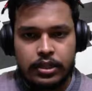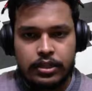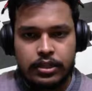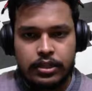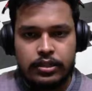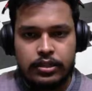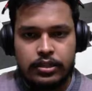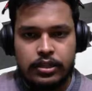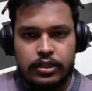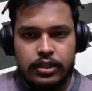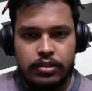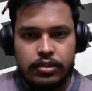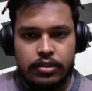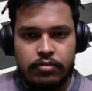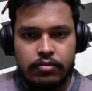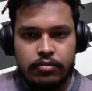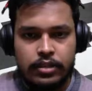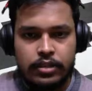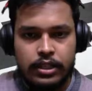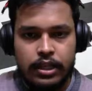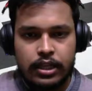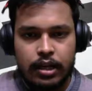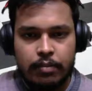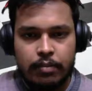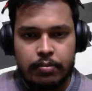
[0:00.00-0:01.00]
g6,
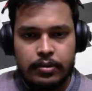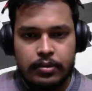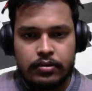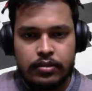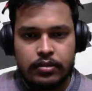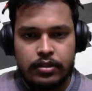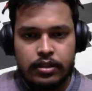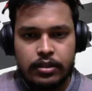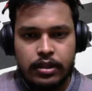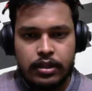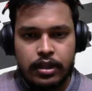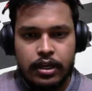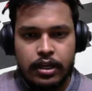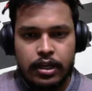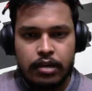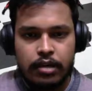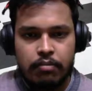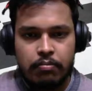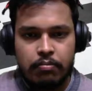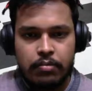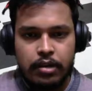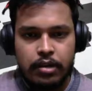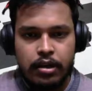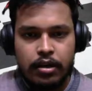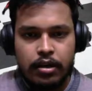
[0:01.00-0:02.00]
which happens in the
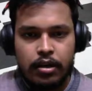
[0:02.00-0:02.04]
game